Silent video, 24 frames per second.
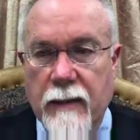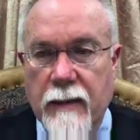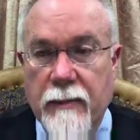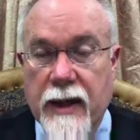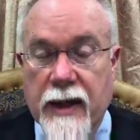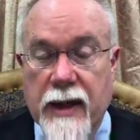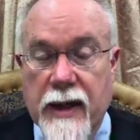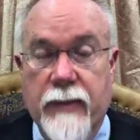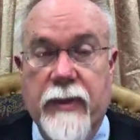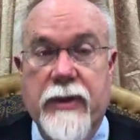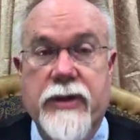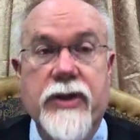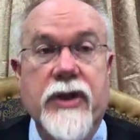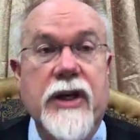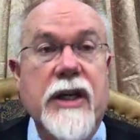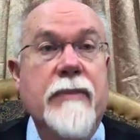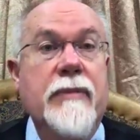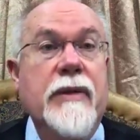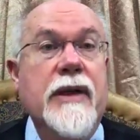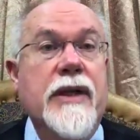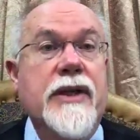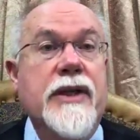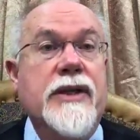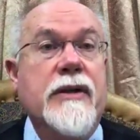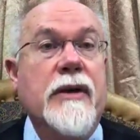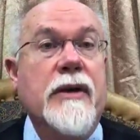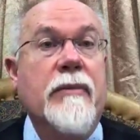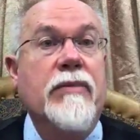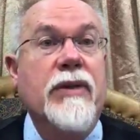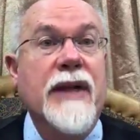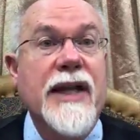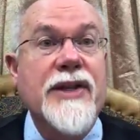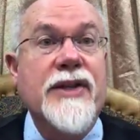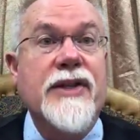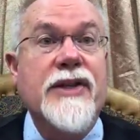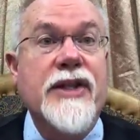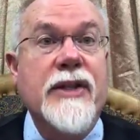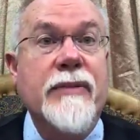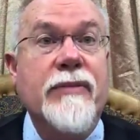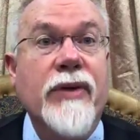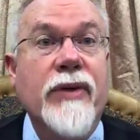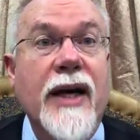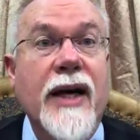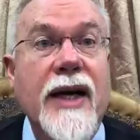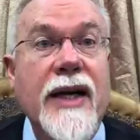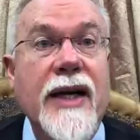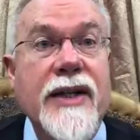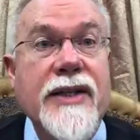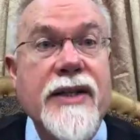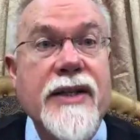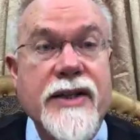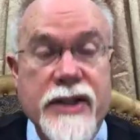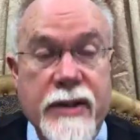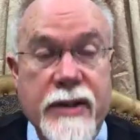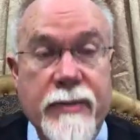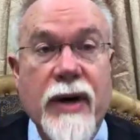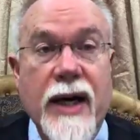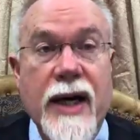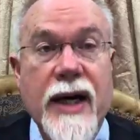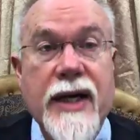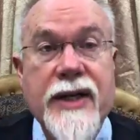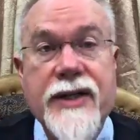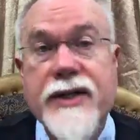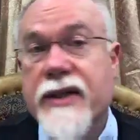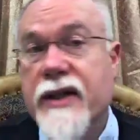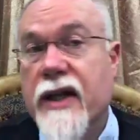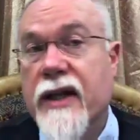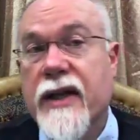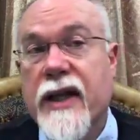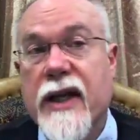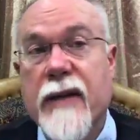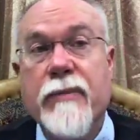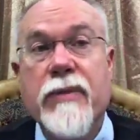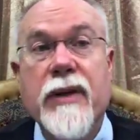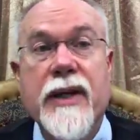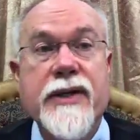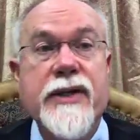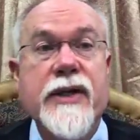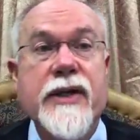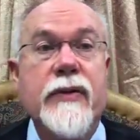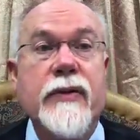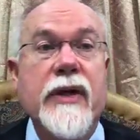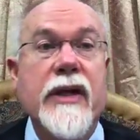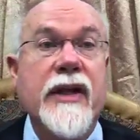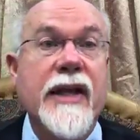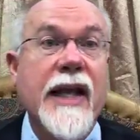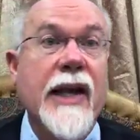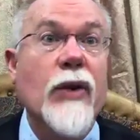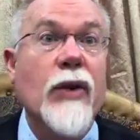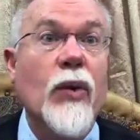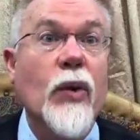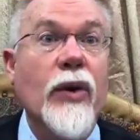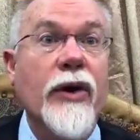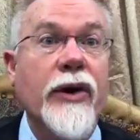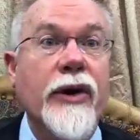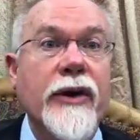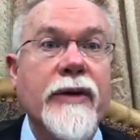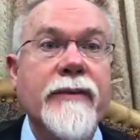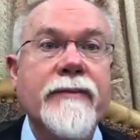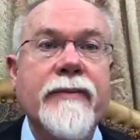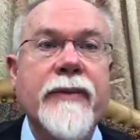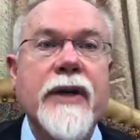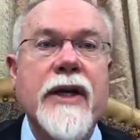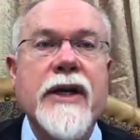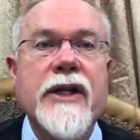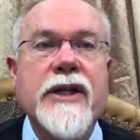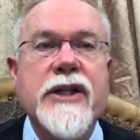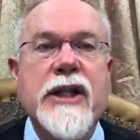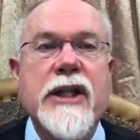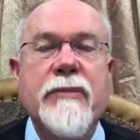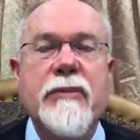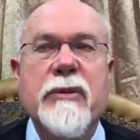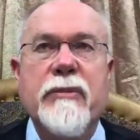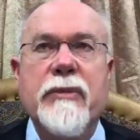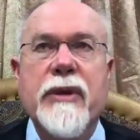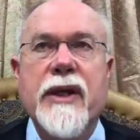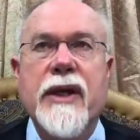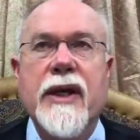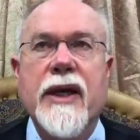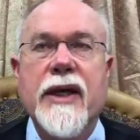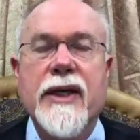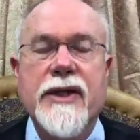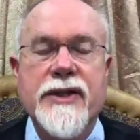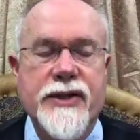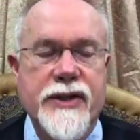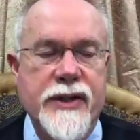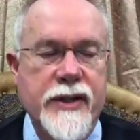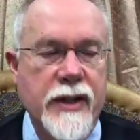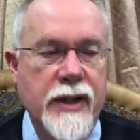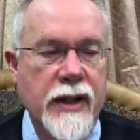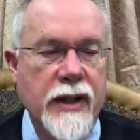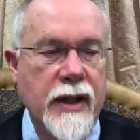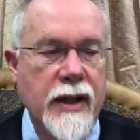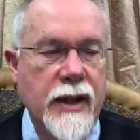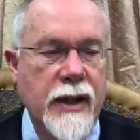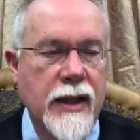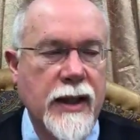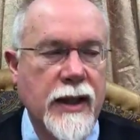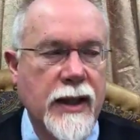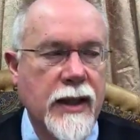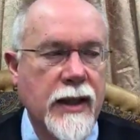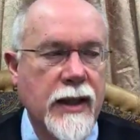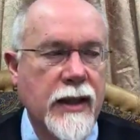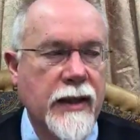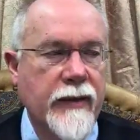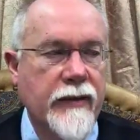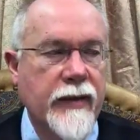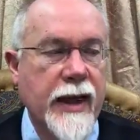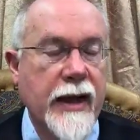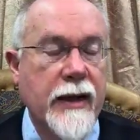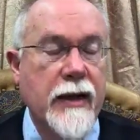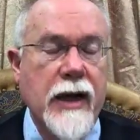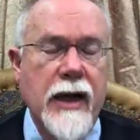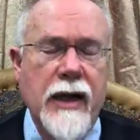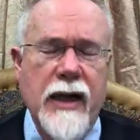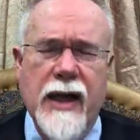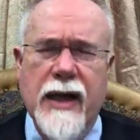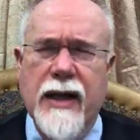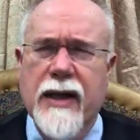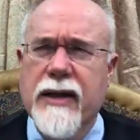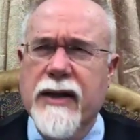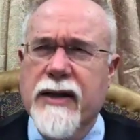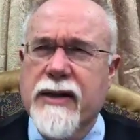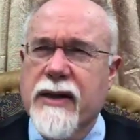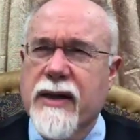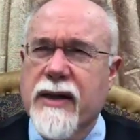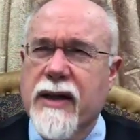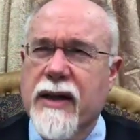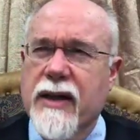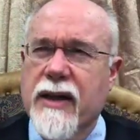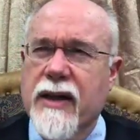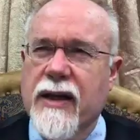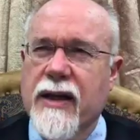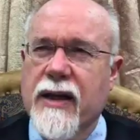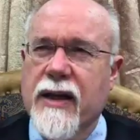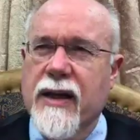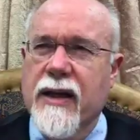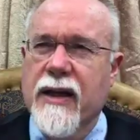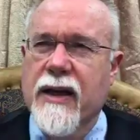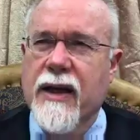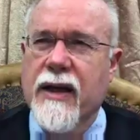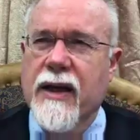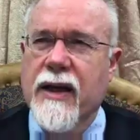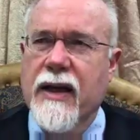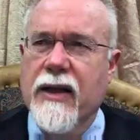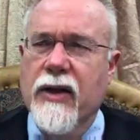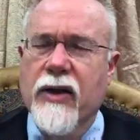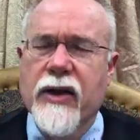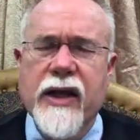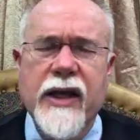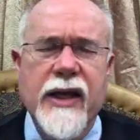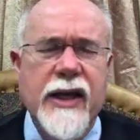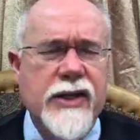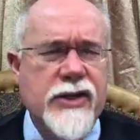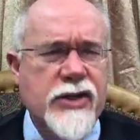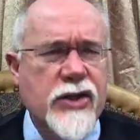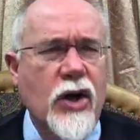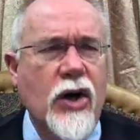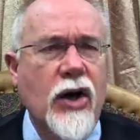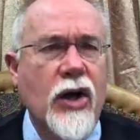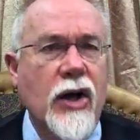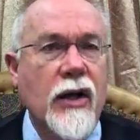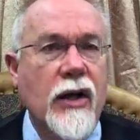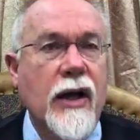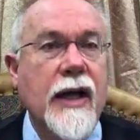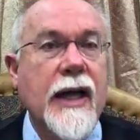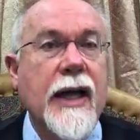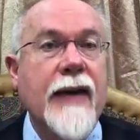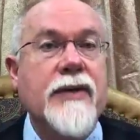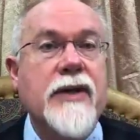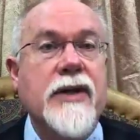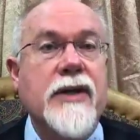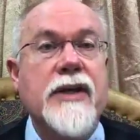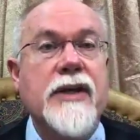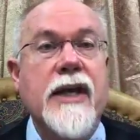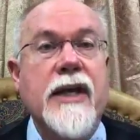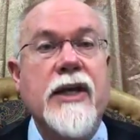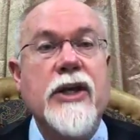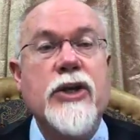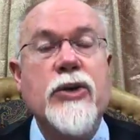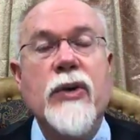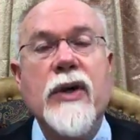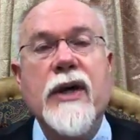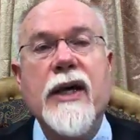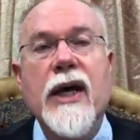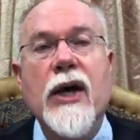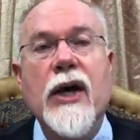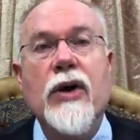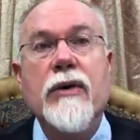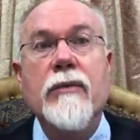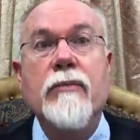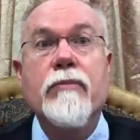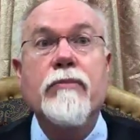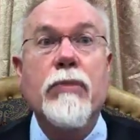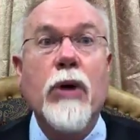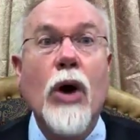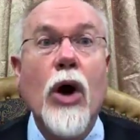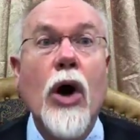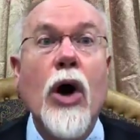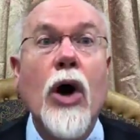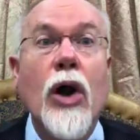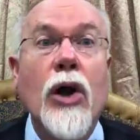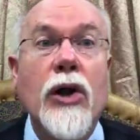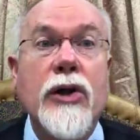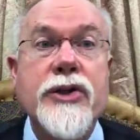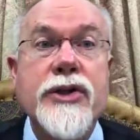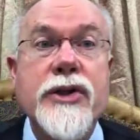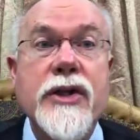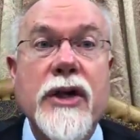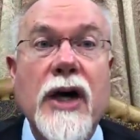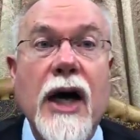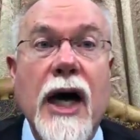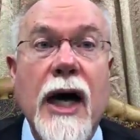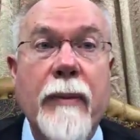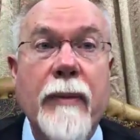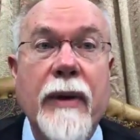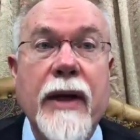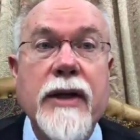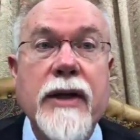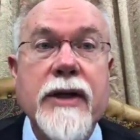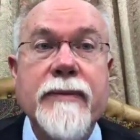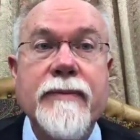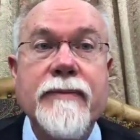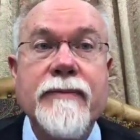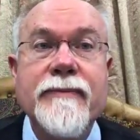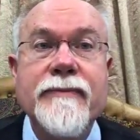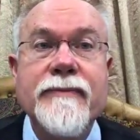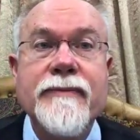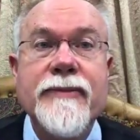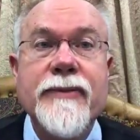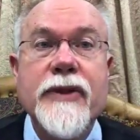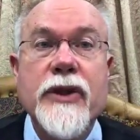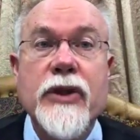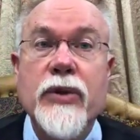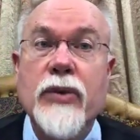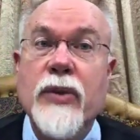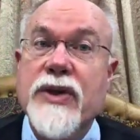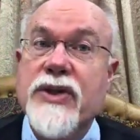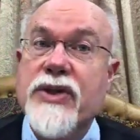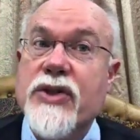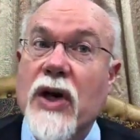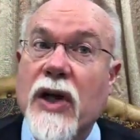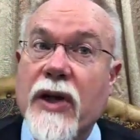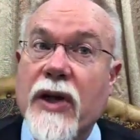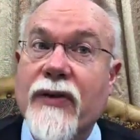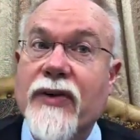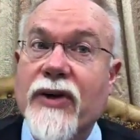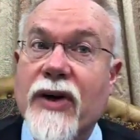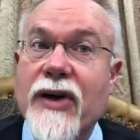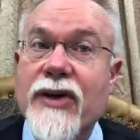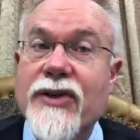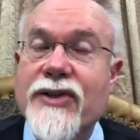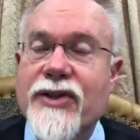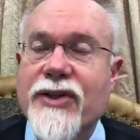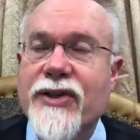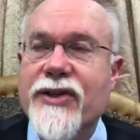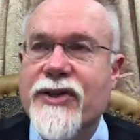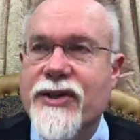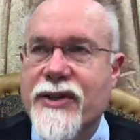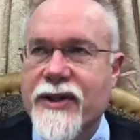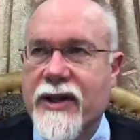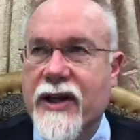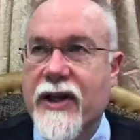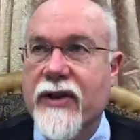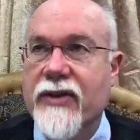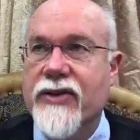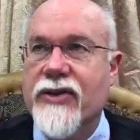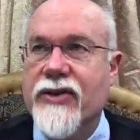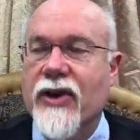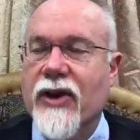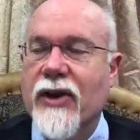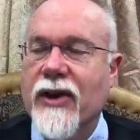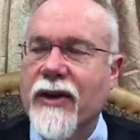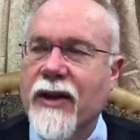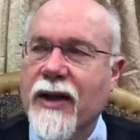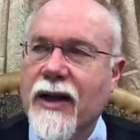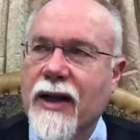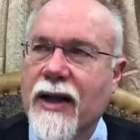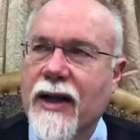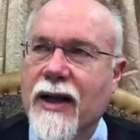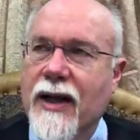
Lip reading: But it would certainly be a pleasant surprise, a surprise and then a pleasant one in that order, simply because of that. And looking at Saul, I have to take into account Paul's comment, who was Saul of Tarsus, the other Saul.